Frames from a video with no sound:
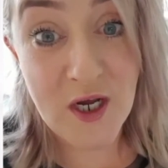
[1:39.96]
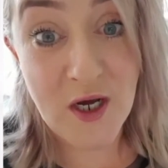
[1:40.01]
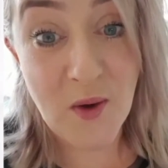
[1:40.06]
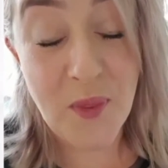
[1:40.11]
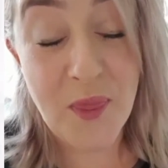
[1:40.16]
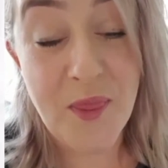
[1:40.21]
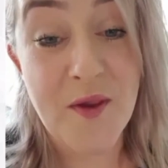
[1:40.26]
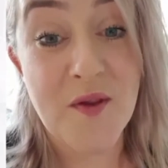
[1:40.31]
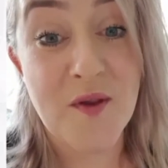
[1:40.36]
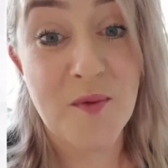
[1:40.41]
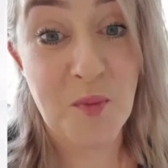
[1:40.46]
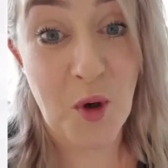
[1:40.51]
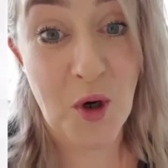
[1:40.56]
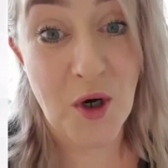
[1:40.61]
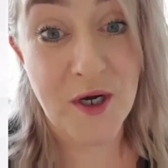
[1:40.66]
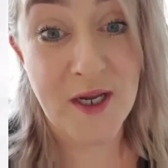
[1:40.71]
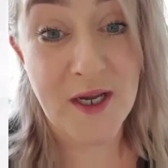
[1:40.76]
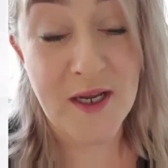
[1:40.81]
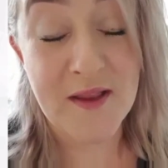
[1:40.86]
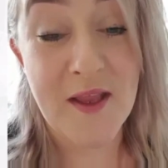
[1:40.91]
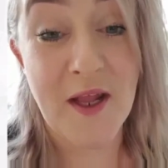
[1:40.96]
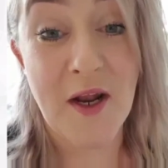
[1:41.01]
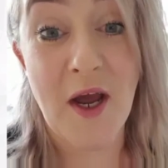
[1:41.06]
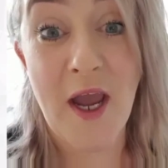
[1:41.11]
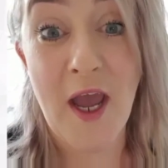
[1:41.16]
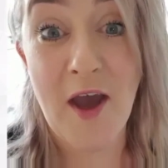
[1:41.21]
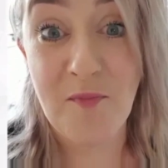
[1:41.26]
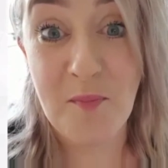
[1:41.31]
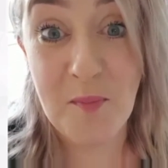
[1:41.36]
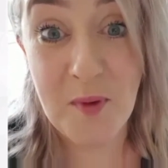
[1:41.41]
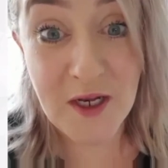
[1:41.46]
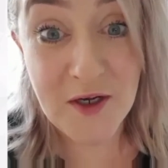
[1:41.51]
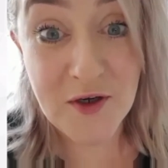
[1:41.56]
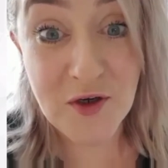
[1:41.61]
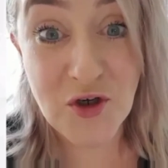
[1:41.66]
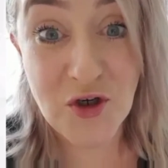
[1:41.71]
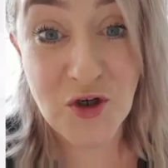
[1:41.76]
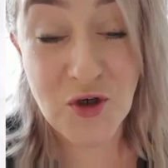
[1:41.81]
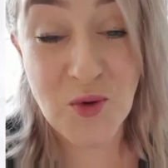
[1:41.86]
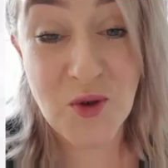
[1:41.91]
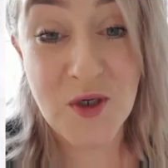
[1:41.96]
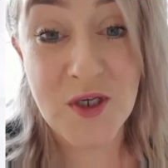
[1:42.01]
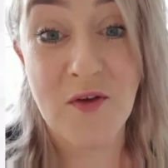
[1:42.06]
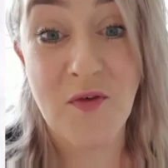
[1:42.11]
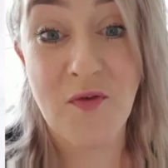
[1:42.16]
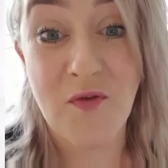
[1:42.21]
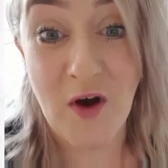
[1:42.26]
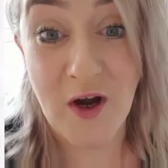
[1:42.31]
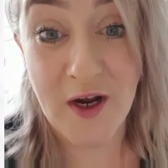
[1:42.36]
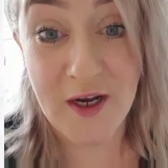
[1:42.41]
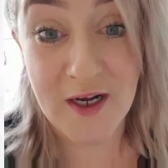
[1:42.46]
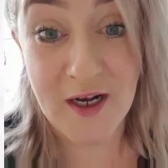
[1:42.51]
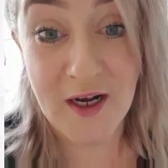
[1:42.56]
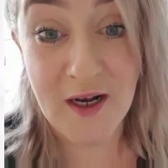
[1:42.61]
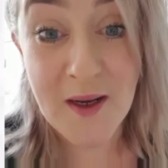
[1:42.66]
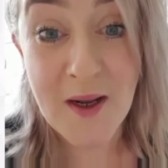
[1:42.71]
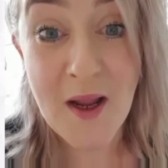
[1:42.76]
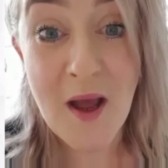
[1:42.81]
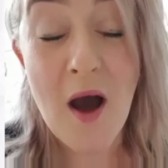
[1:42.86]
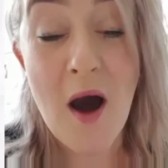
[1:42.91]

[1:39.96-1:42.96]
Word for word: out this morning that I have made it through to the final.